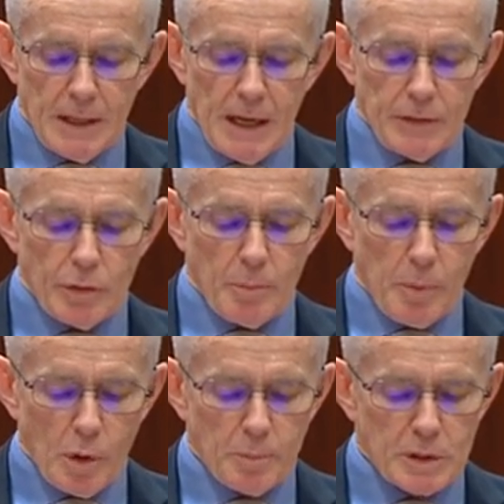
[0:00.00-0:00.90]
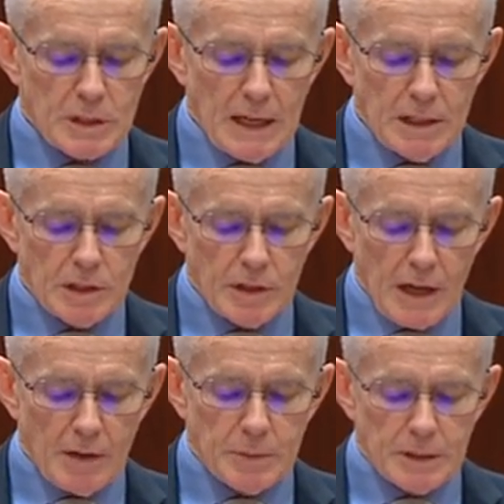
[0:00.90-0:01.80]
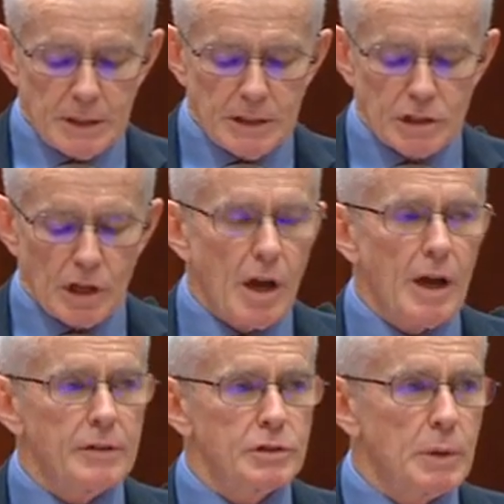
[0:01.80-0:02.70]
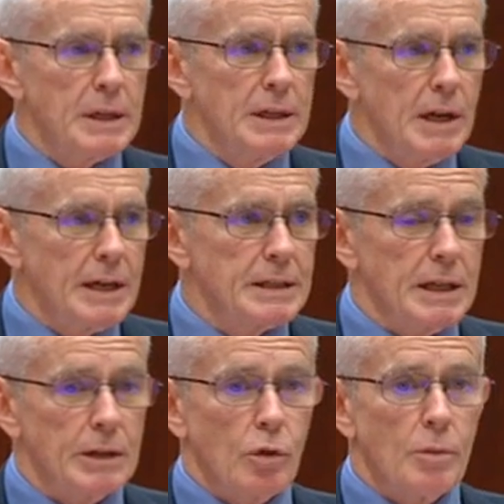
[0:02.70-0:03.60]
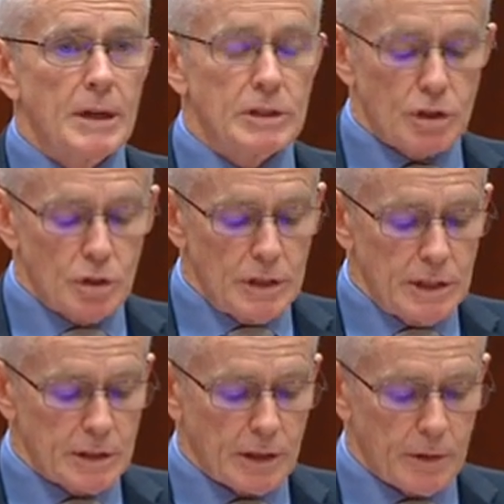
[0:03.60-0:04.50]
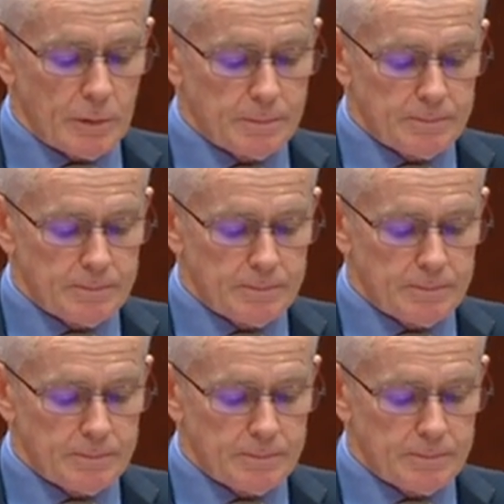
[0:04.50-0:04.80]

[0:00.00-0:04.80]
and the report presented to the government in July of 2019, almost 2 years ago.